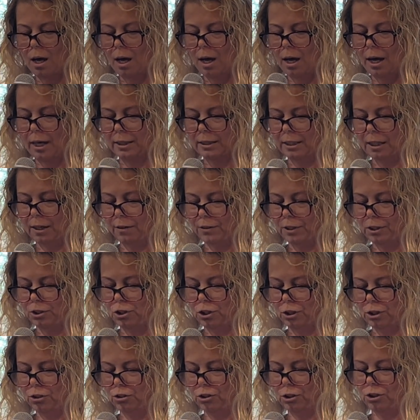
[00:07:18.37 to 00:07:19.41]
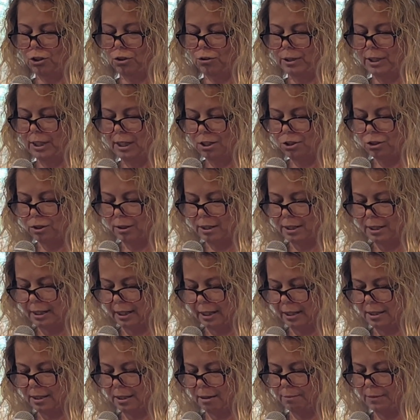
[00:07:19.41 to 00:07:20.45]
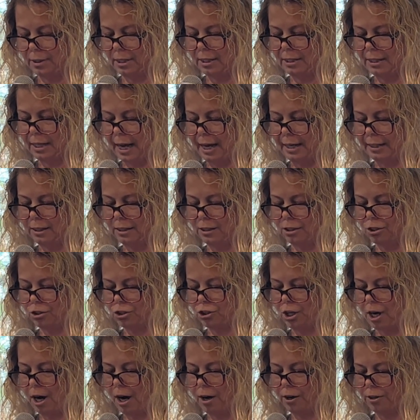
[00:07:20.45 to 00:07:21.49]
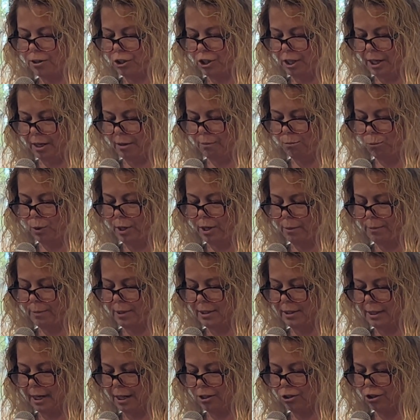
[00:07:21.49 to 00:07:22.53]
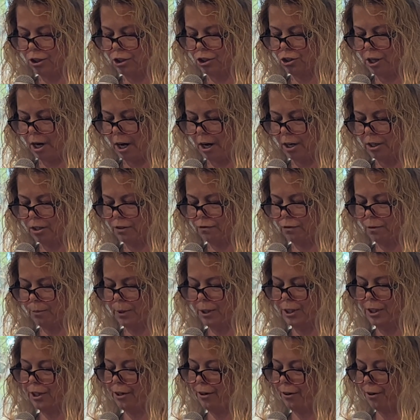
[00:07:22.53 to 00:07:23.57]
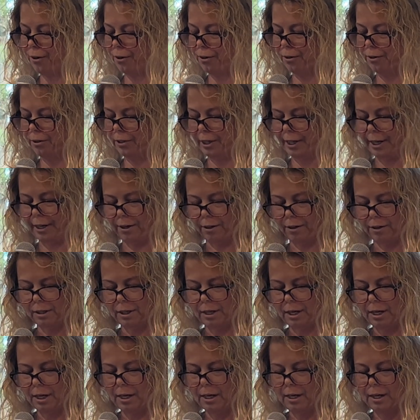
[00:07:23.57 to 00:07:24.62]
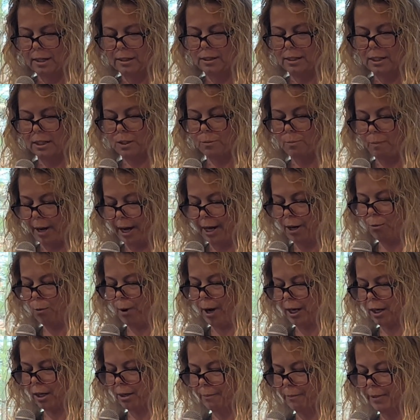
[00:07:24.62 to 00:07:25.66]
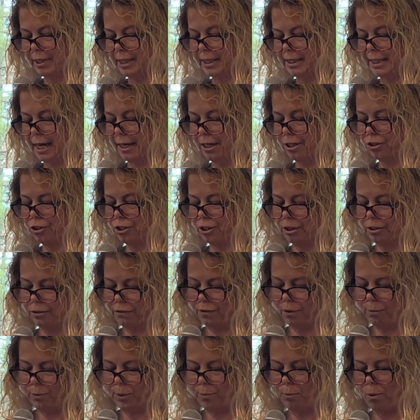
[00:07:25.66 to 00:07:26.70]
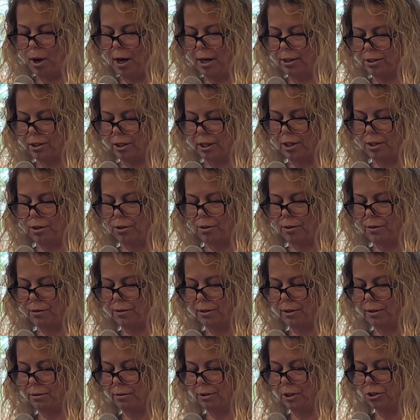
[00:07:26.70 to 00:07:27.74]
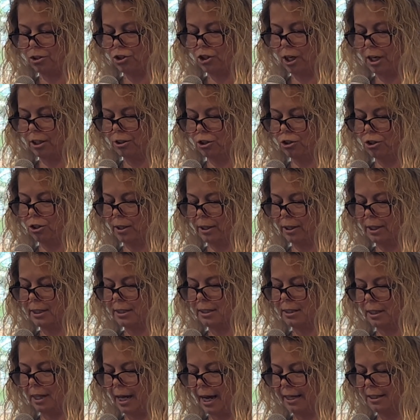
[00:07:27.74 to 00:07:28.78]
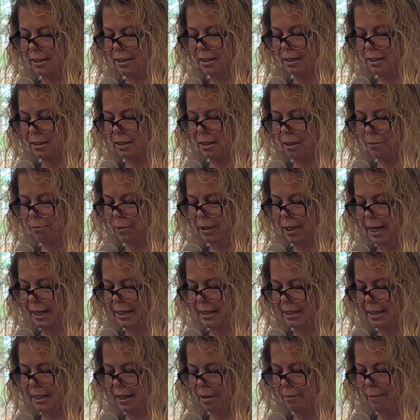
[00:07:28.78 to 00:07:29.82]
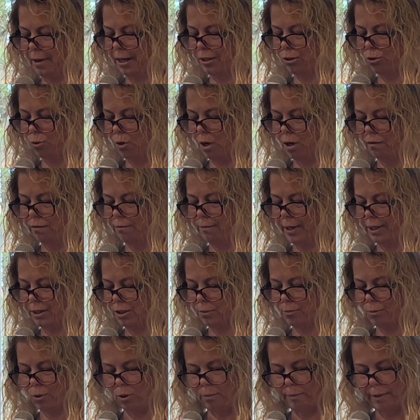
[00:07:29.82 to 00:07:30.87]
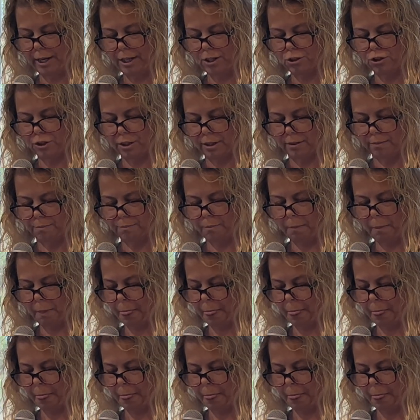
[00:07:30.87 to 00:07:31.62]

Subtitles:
Until the judicial system decided to charge him with a possession charge from a year earlier, despite recommendations from the prosecutor. The judge took his license and placed him on 12 months probation.